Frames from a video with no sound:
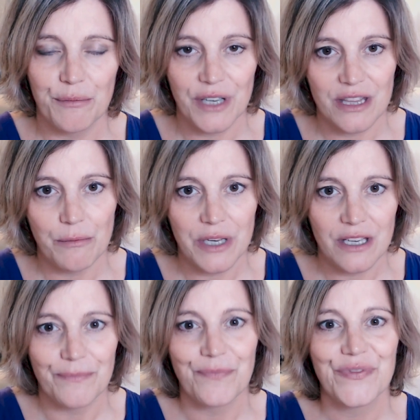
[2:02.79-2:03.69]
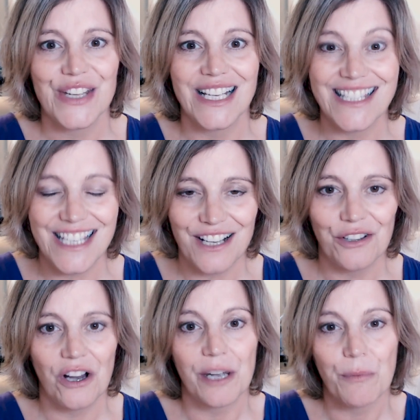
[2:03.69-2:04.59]
play the beat and sing
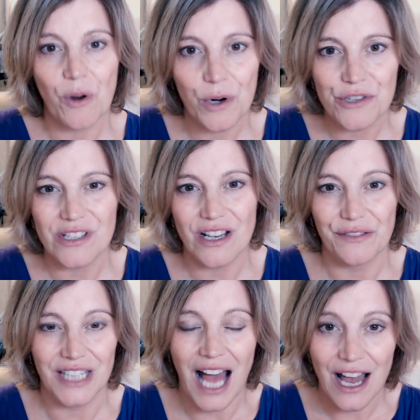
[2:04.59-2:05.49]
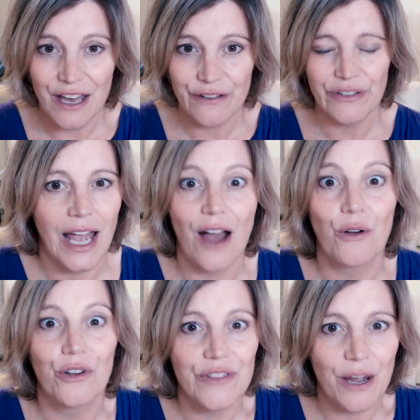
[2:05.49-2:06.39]
along and record yourself live. How
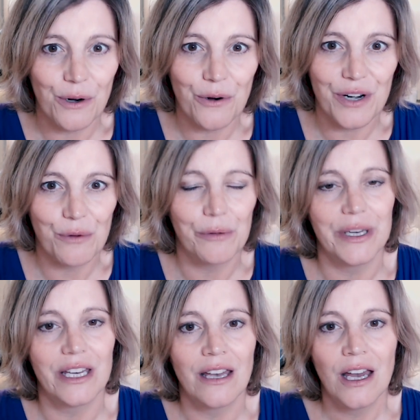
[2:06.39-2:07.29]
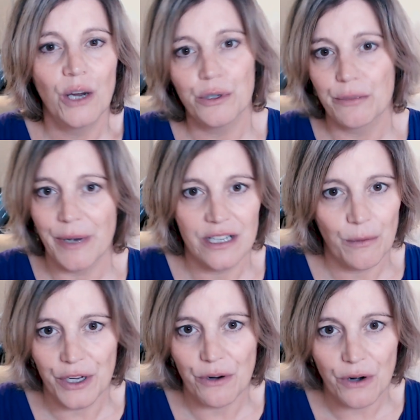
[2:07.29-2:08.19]
good that recording will be will depend on
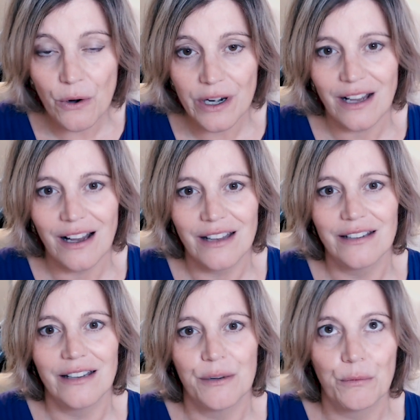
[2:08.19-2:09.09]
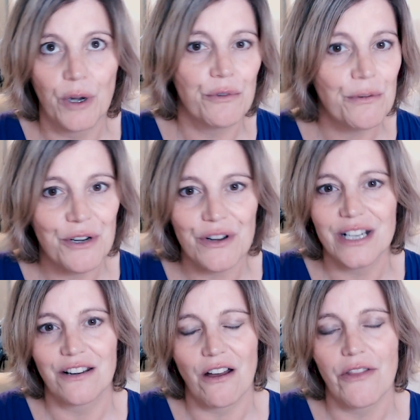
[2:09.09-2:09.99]
what you're recording on and what room you're in
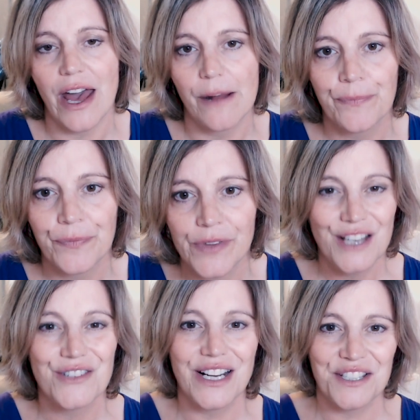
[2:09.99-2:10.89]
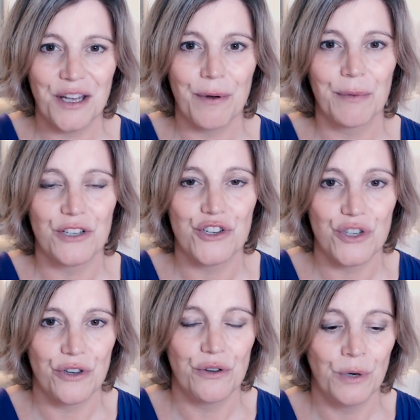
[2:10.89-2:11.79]
and all that. So next up, I'm going to
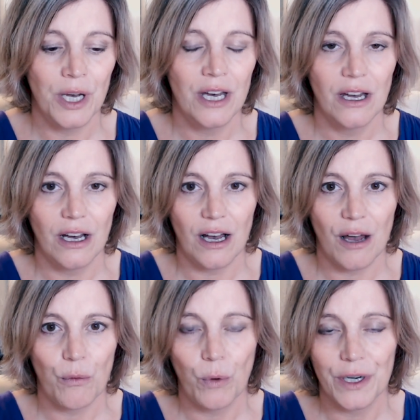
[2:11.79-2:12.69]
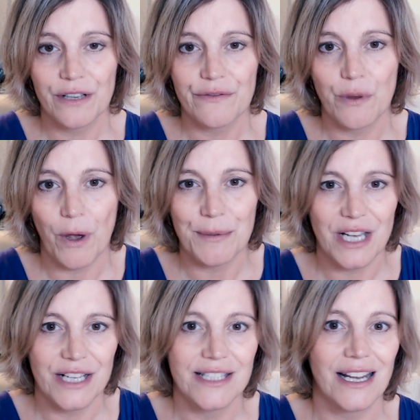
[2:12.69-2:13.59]
show you uh, one of the
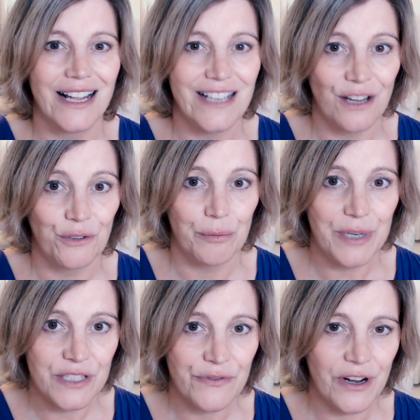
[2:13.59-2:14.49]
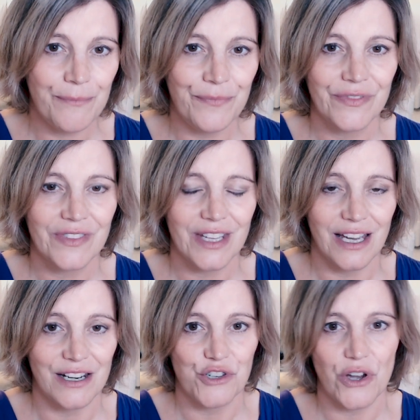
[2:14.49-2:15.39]
websites that I download beats from,
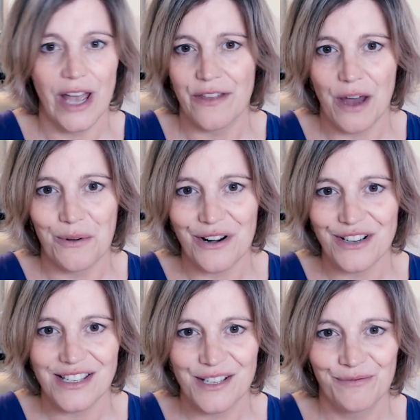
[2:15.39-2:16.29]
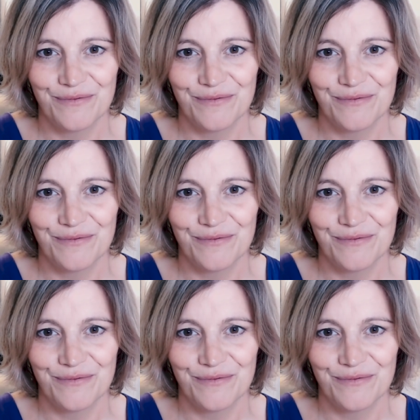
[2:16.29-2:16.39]
and I'll show you how that works.